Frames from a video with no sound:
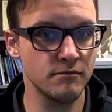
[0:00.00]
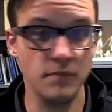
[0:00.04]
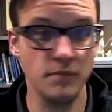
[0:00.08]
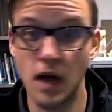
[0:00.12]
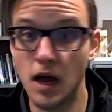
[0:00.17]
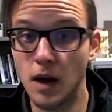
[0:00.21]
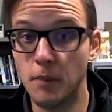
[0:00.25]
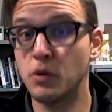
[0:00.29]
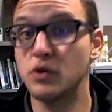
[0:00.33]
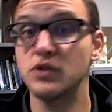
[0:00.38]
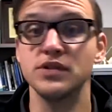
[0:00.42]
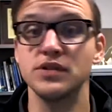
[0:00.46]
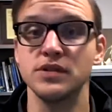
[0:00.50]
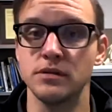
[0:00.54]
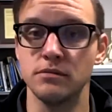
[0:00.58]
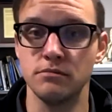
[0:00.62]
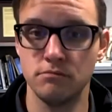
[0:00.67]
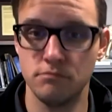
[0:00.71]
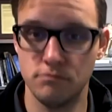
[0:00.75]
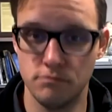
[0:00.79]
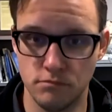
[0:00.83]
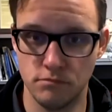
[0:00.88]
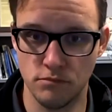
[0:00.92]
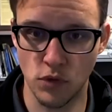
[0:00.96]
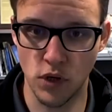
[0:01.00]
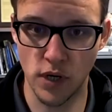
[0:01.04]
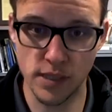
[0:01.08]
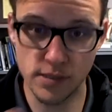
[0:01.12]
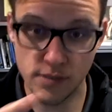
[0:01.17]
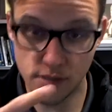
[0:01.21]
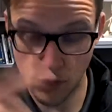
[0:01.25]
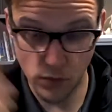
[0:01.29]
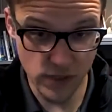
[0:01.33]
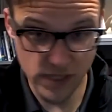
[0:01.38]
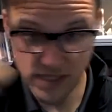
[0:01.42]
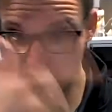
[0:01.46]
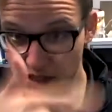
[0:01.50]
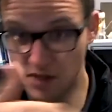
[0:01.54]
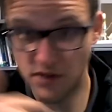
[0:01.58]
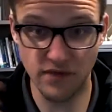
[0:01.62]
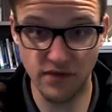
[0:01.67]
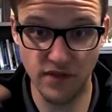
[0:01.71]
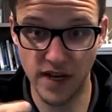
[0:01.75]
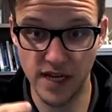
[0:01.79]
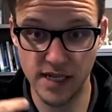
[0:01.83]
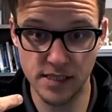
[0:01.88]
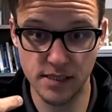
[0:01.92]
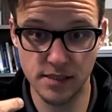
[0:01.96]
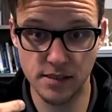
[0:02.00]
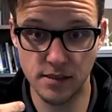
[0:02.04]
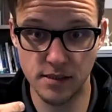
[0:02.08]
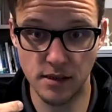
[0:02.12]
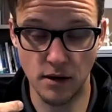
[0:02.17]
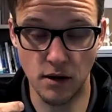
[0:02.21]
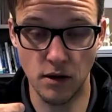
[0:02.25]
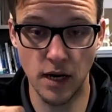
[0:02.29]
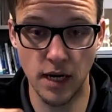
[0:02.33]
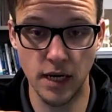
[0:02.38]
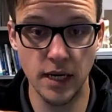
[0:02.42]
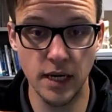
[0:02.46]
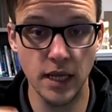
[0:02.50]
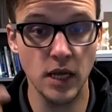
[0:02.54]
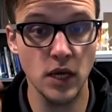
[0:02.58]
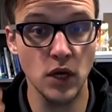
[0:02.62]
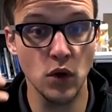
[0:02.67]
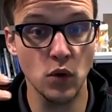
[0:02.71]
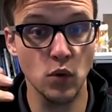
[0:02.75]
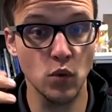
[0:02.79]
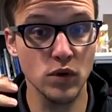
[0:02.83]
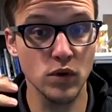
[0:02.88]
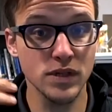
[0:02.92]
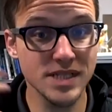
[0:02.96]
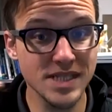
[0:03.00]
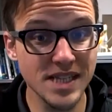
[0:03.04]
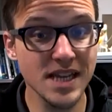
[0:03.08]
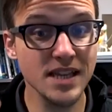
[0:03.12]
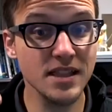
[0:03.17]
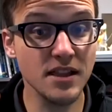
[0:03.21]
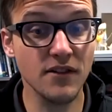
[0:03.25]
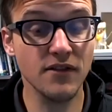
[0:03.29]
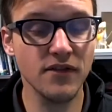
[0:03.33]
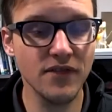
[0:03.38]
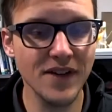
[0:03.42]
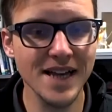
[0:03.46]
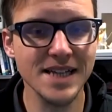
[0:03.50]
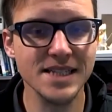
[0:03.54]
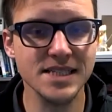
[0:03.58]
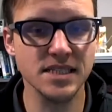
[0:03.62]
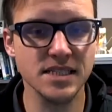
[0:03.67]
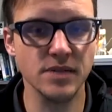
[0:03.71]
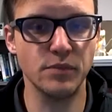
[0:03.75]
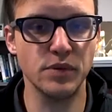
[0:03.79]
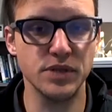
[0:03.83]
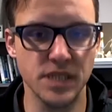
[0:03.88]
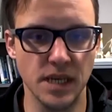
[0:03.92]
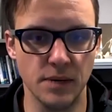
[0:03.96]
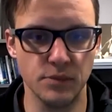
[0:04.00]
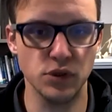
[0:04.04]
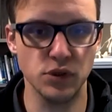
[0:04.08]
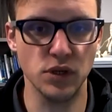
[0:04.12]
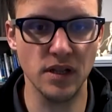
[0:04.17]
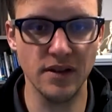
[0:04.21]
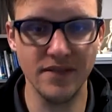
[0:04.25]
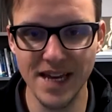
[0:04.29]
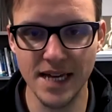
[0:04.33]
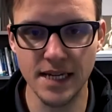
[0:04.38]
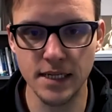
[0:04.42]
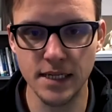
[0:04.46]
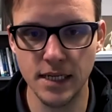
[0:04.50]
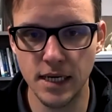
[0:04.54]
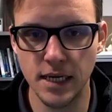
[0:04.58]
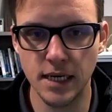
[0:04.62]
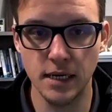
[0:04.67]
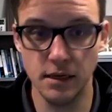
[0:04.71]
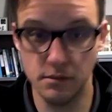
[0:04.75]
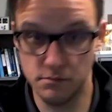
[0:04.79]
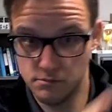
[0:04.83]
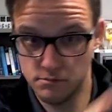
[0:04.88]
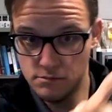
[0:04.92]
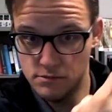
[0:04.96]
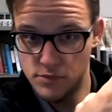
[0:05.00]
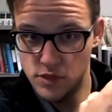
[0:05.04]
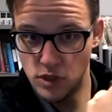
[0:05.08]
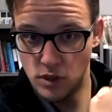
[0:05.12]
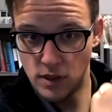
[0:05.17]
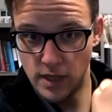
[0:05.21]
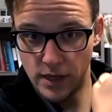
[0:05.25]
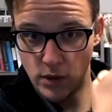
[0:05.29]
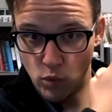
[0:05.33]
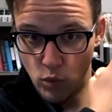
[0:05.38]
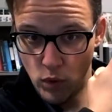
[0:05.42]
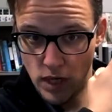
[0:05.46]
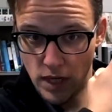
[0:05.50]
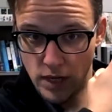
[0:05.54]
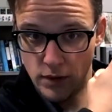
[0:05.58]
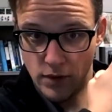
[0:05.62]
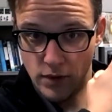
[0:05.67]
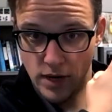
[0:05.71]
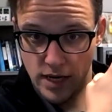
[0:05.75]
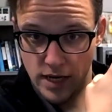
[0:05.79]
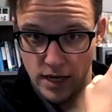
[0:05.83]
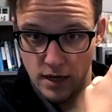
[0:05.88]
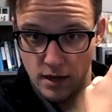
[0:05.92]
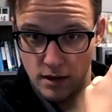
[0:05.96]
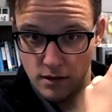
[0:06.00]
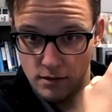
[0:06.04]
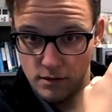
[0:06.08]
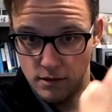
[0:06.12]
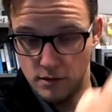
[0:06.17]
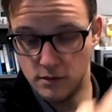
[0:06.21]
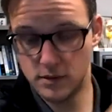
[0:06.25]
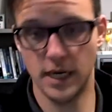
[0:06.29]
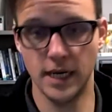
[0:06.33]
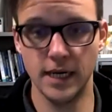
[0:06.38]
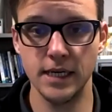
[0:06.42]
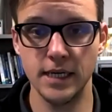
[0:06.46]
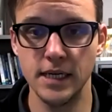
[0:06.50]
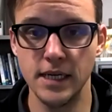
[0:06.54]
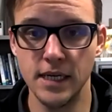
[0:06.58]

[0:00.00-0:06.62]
a person, right? So we see their face, all right? Well, seeing their face is a perceptual event. So like Willie right here, okay?